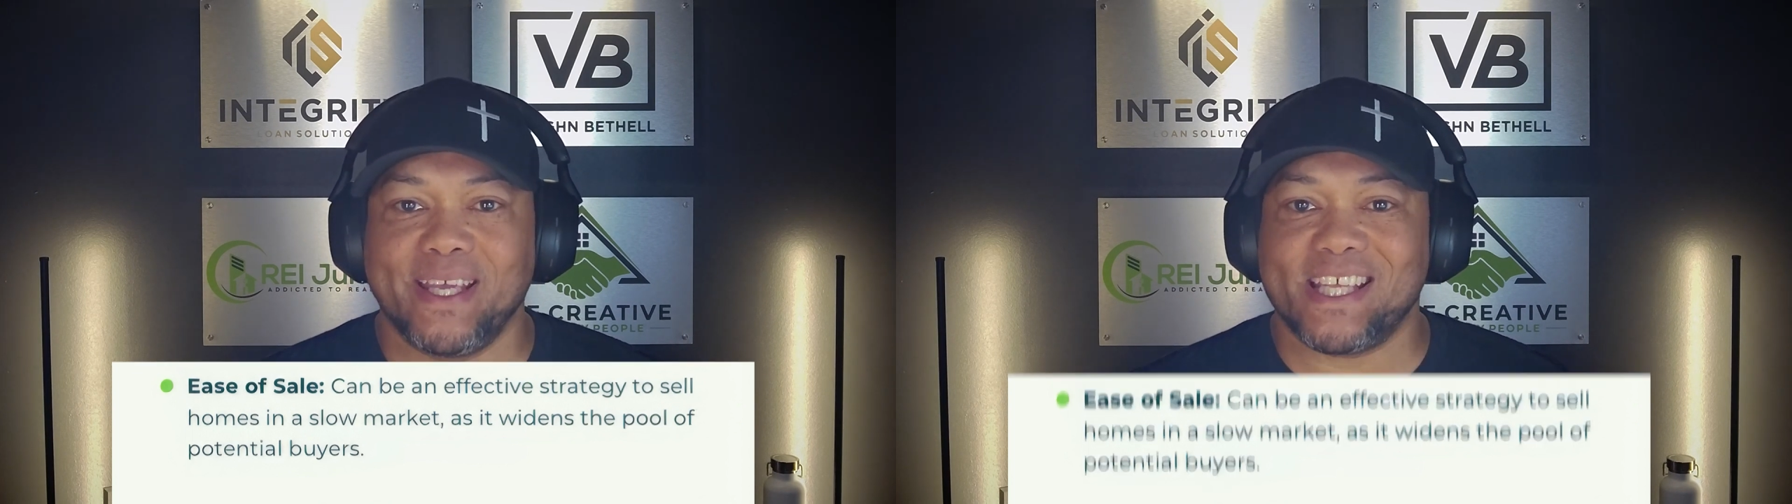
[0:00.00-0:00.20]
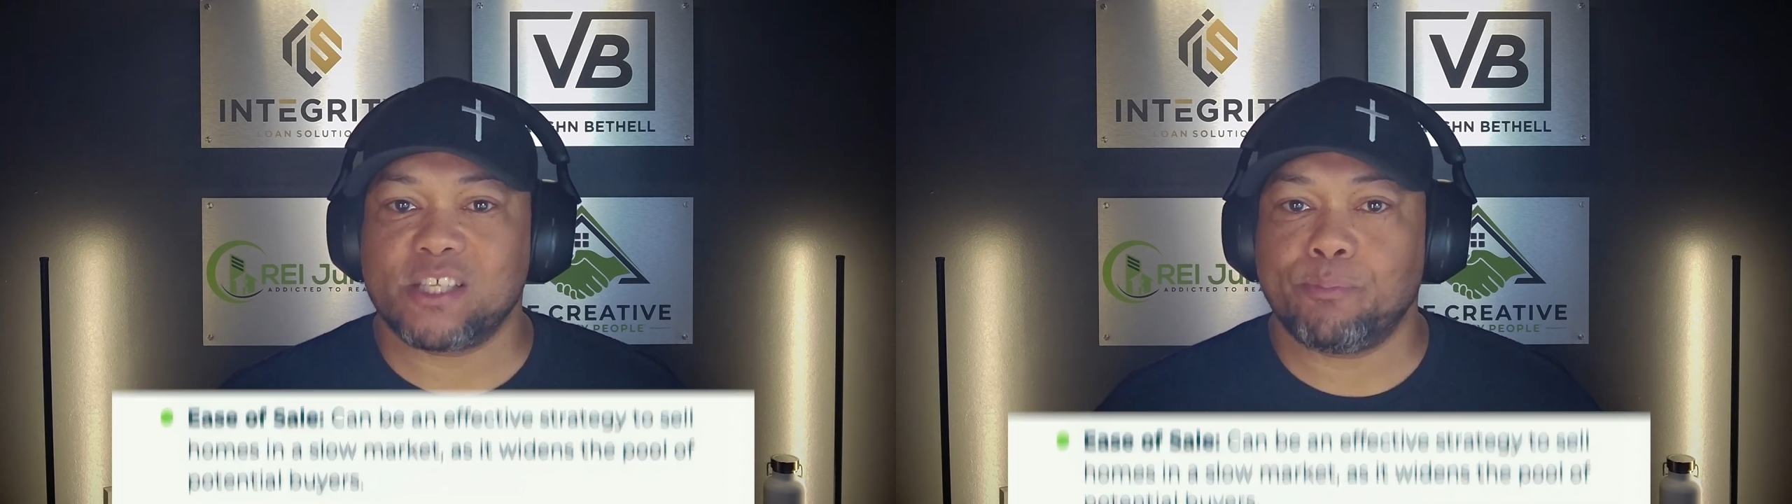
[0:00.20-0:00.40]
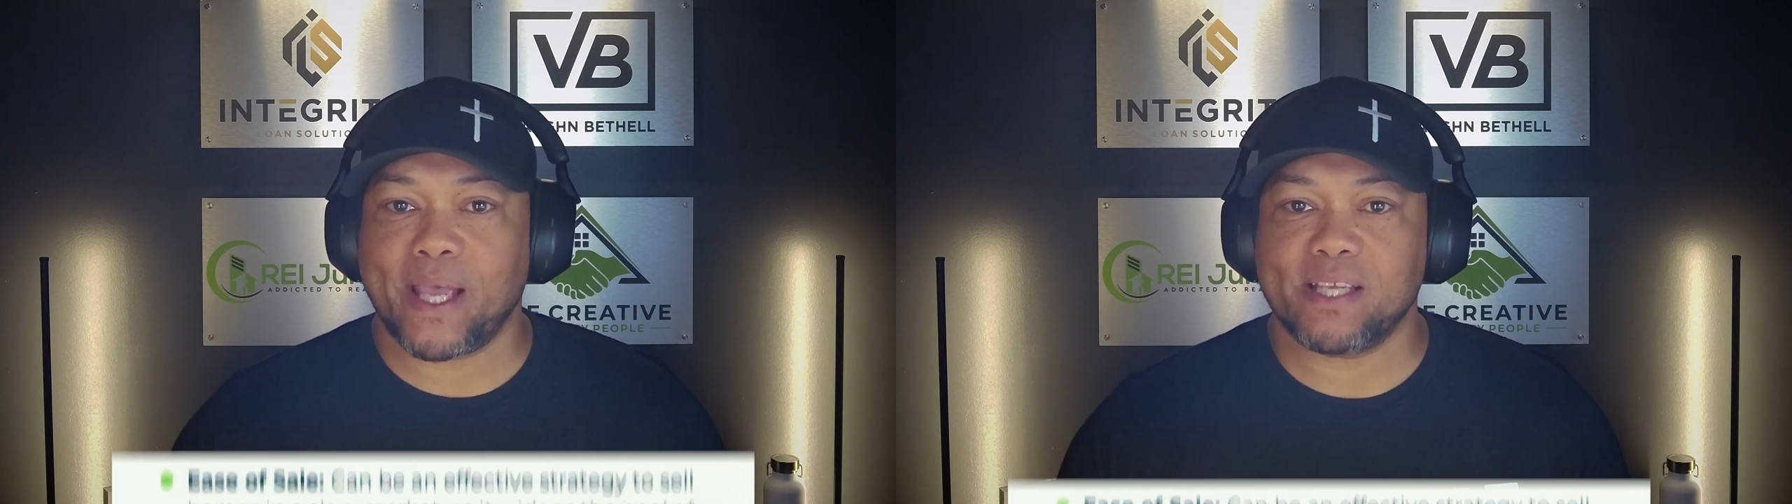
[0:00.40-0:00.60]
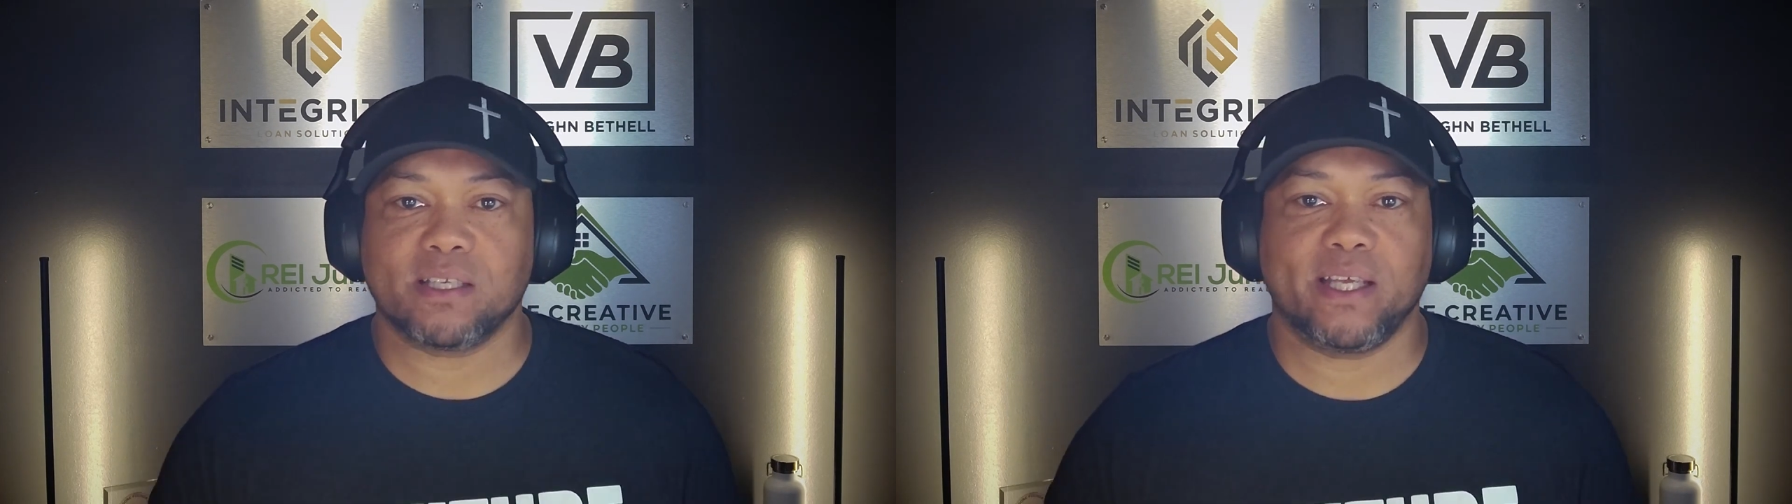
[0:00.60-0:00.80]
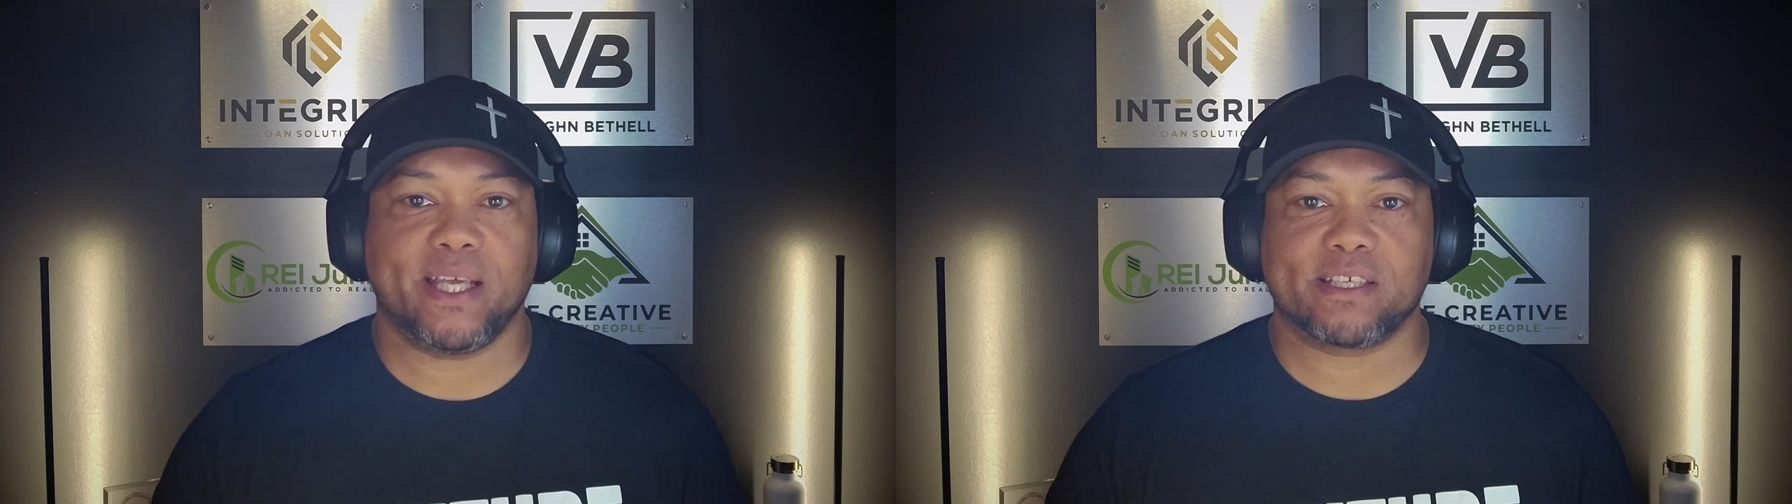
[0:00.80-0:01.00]

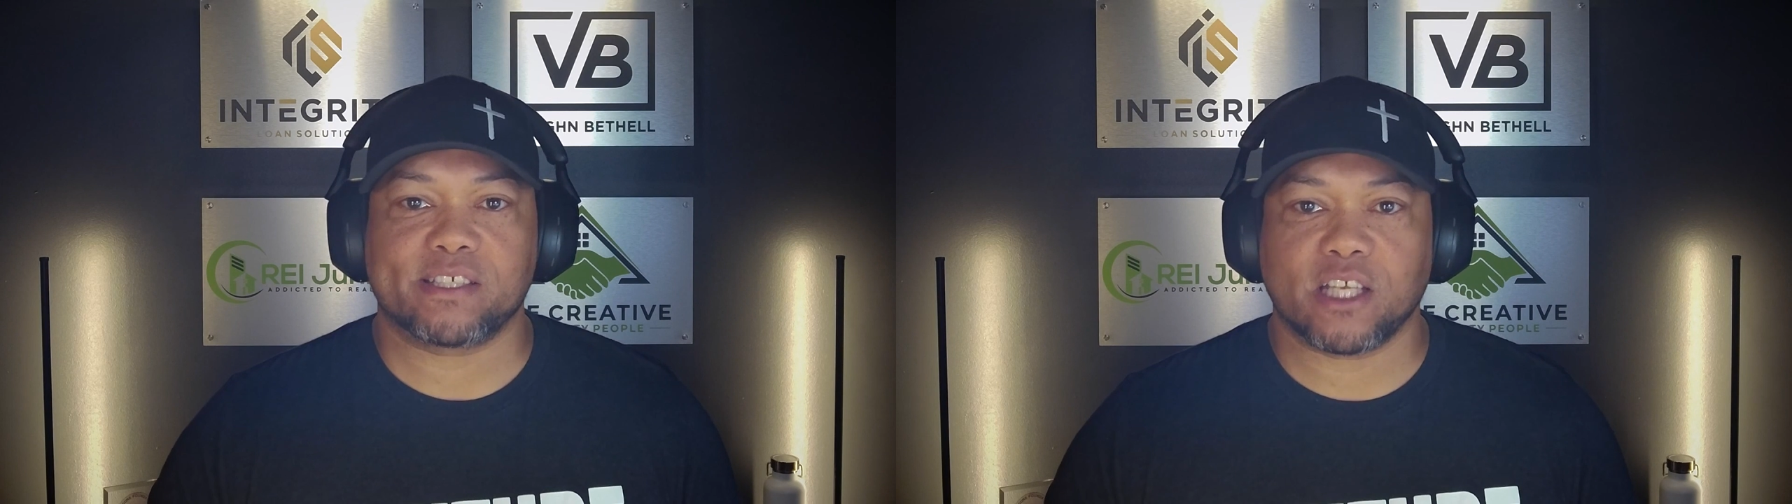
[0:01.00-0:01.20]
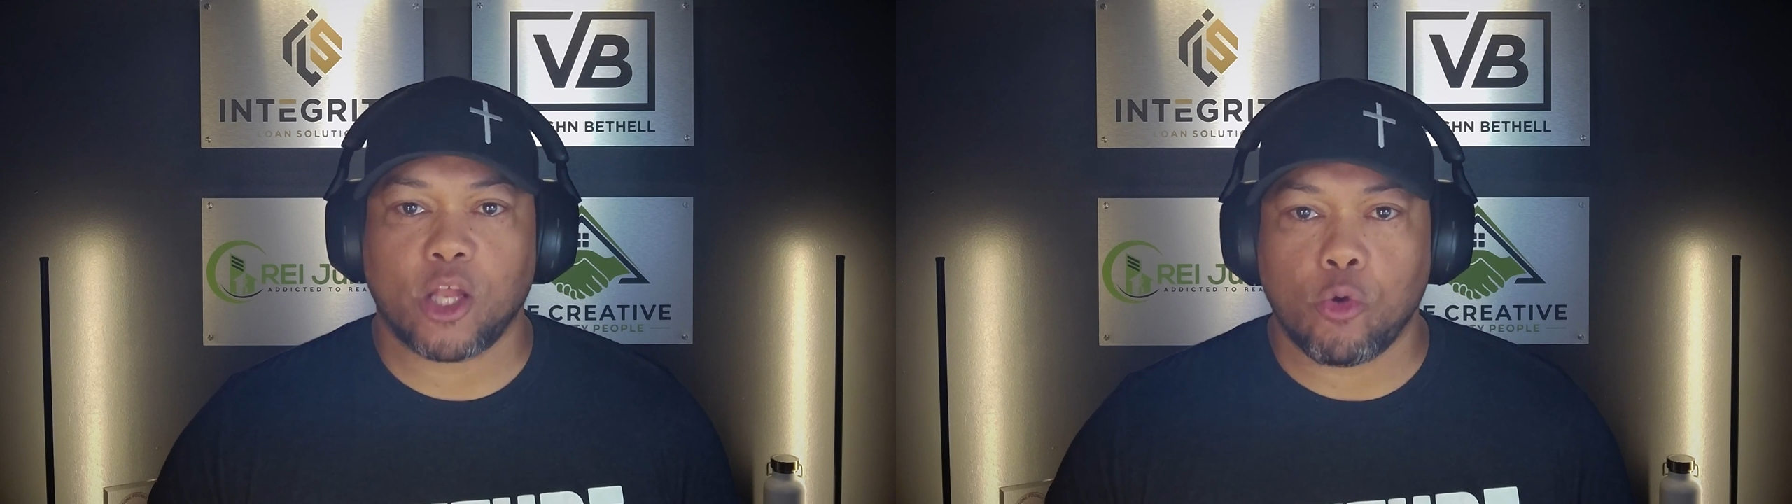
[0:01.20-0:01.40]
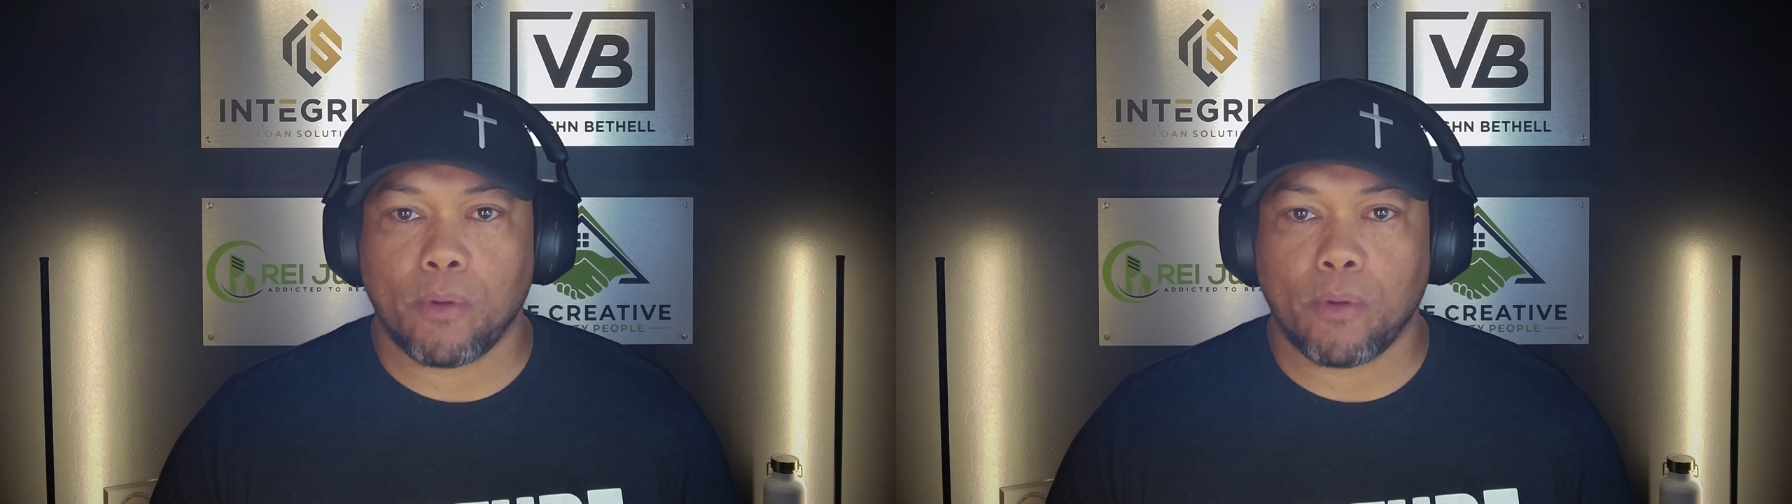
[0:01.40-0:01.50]
especially in a slow